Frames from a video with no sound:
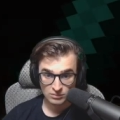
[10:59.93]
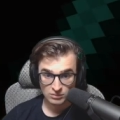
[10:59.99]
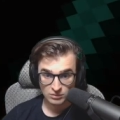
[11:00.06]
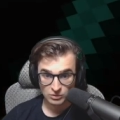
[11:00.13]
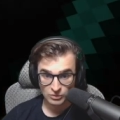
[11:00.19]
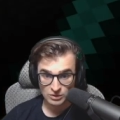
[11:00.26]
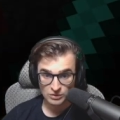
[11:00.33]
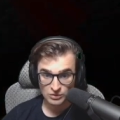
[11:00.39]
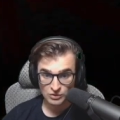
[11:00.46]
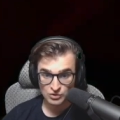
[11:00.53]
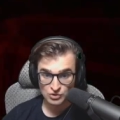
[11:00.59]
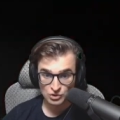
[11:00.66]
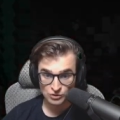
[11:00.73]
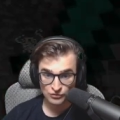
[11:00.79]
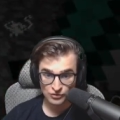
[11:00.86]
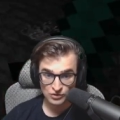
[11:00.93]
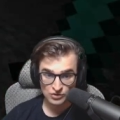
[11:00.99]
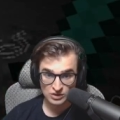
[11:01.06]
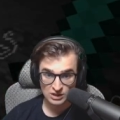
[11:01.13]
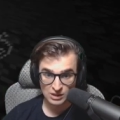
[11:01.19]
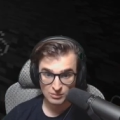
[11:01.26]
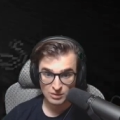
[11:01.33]
Going to the surface
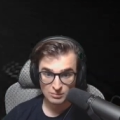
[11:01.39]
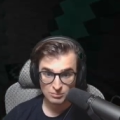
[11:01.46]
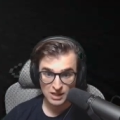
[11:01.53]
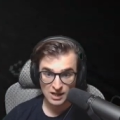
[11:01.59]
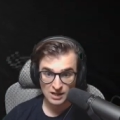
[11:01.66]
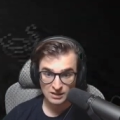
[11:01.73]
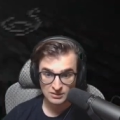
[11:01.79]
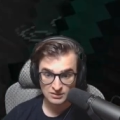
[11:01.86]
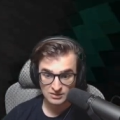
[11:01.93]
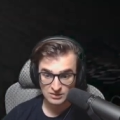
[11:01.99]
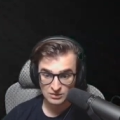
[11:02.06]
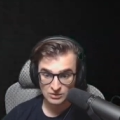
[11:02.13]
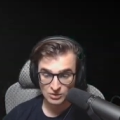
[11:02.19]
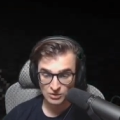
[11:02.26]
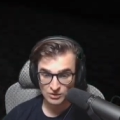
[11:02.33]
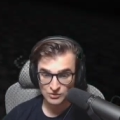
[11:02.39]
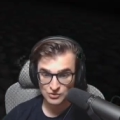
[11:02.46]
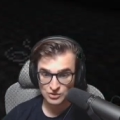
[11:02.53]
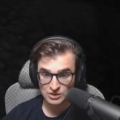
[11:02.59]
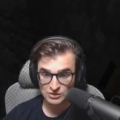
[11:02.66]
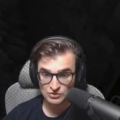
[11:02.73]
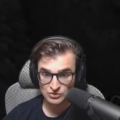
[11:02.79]
and coming back did cause
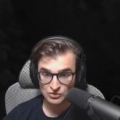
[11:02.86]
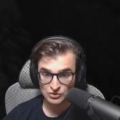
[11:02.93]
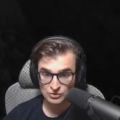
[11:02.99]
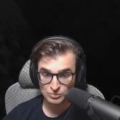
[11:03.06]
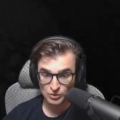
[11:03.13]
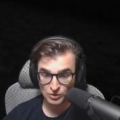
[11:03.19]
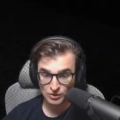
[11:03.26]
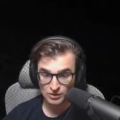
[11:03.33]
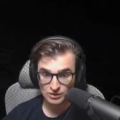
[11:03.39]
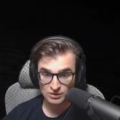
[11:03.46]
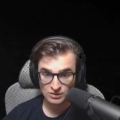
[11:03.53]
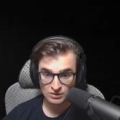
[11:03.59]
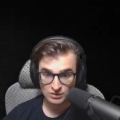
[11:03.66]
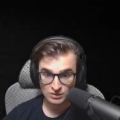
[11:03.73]
things to spawn.